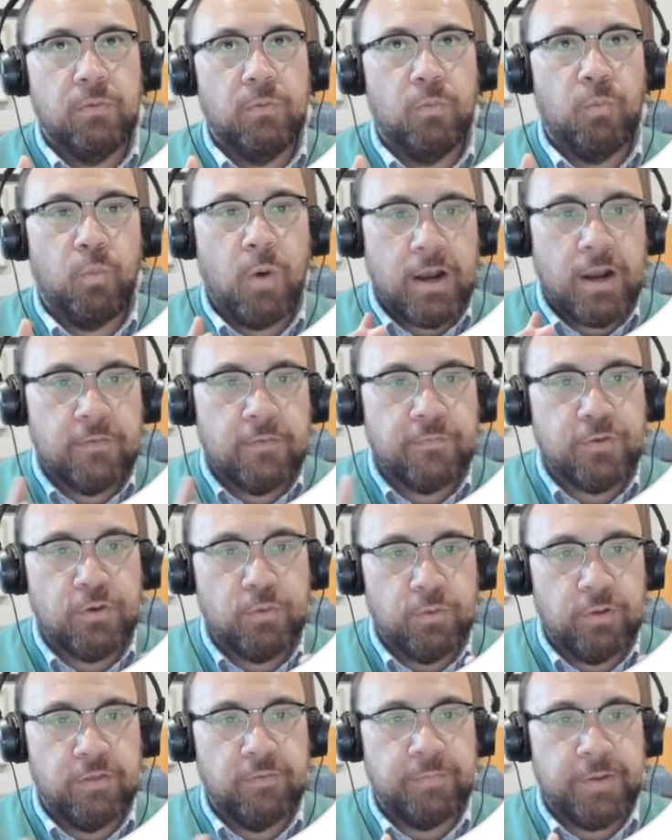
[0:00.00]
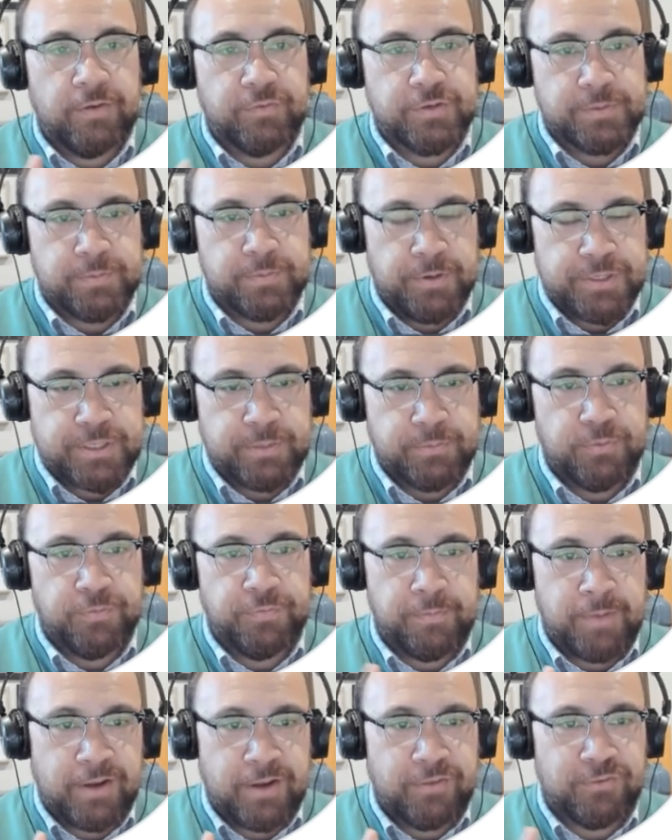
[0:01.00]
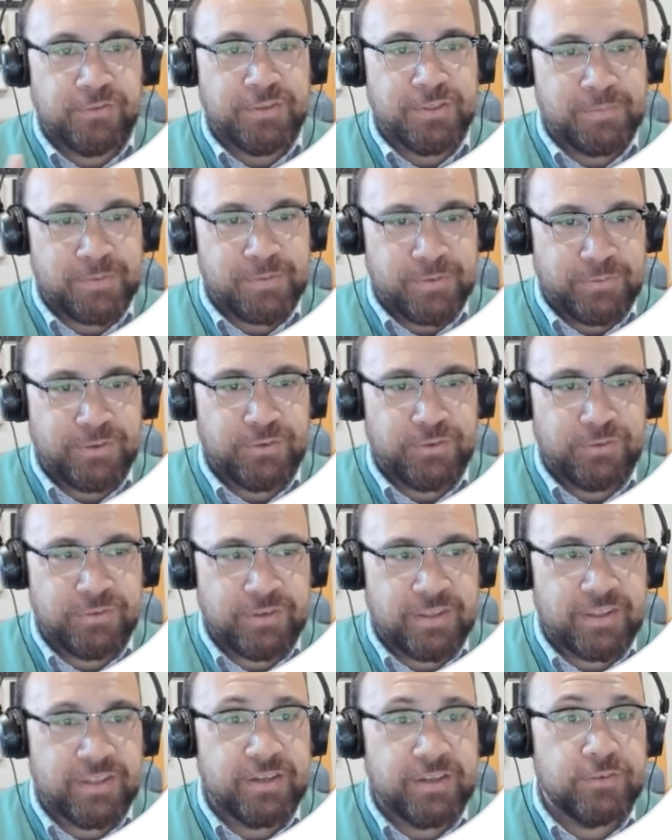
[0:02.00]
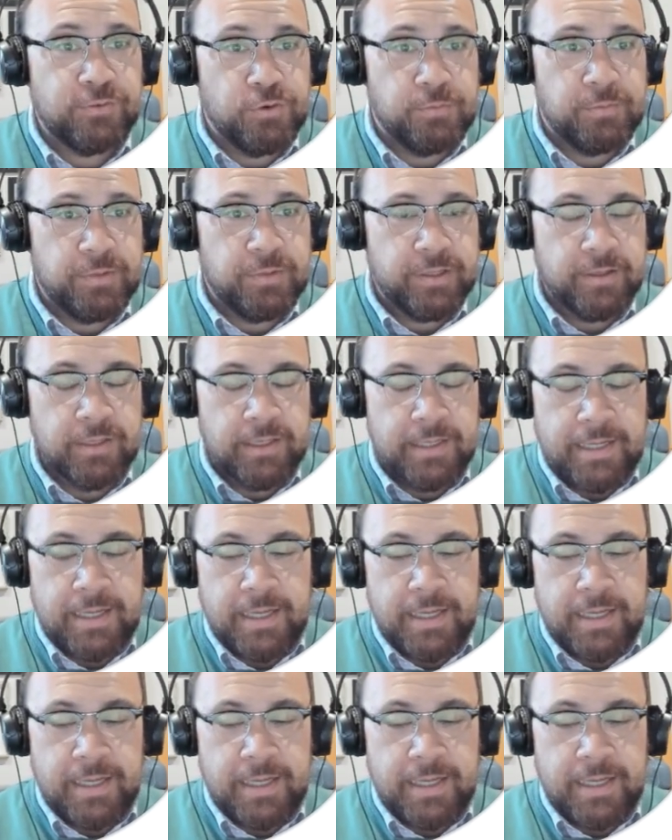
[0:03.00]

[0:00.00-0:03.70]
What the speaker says: one of you will have been responsible for managing the bills and utilities normally.